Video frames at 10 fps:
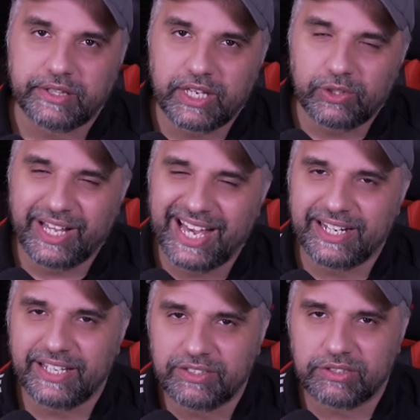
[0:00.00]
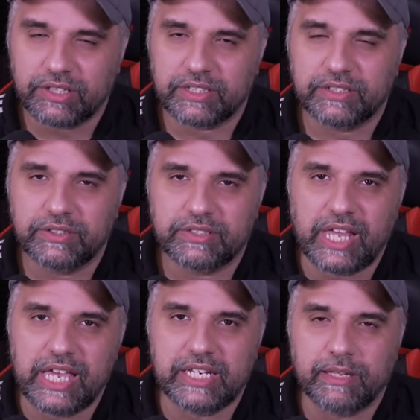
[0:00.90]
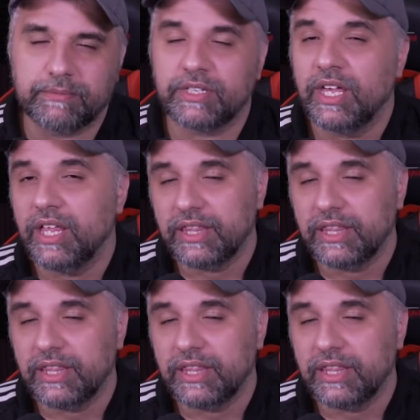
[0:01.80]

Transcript: They all had historical stadiums